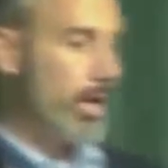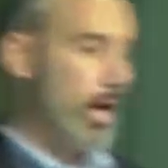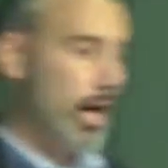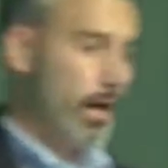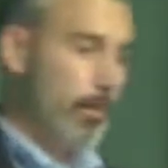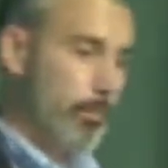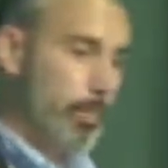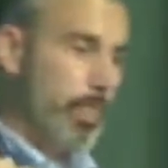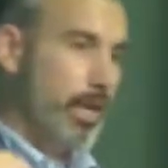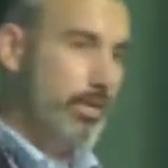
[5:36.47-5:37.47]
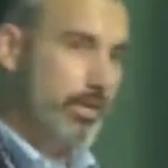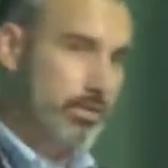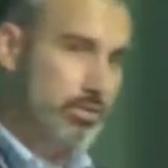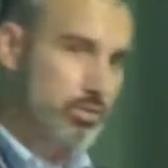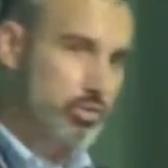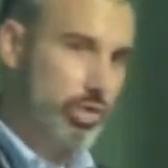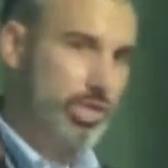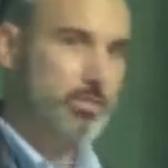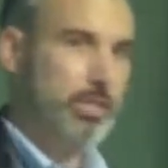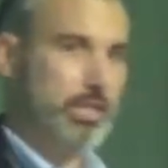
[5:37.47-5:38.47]
Um, and then
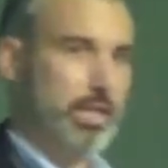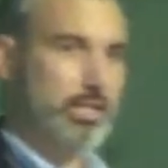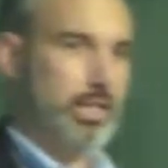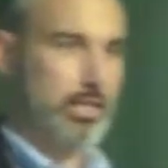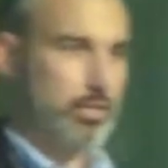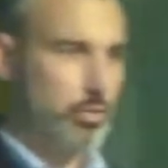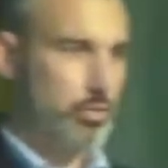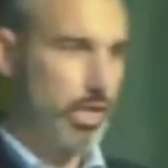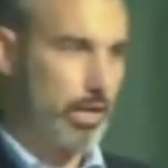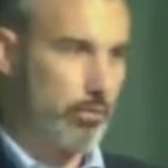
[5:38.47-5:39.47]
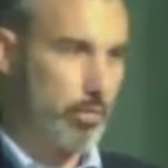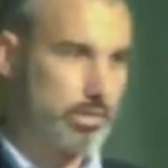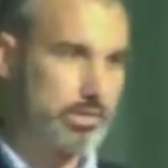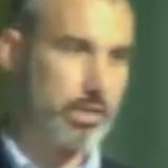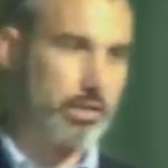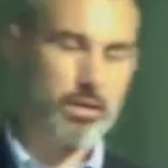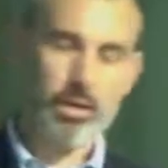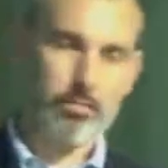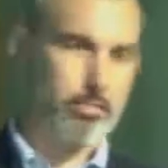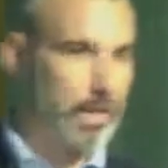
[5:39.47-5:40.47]
transmitting that data to the 911 center
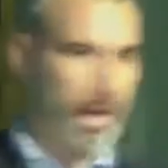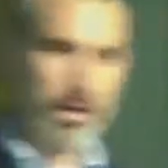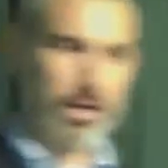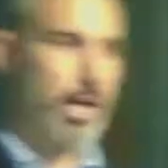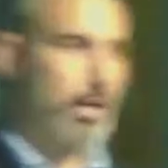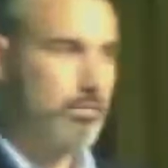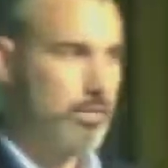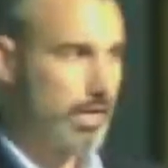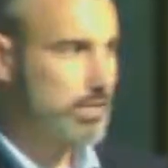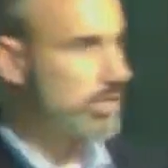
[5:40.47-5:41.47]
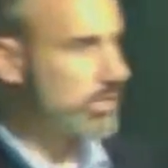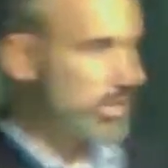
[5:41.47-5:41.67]
but not, again, not just to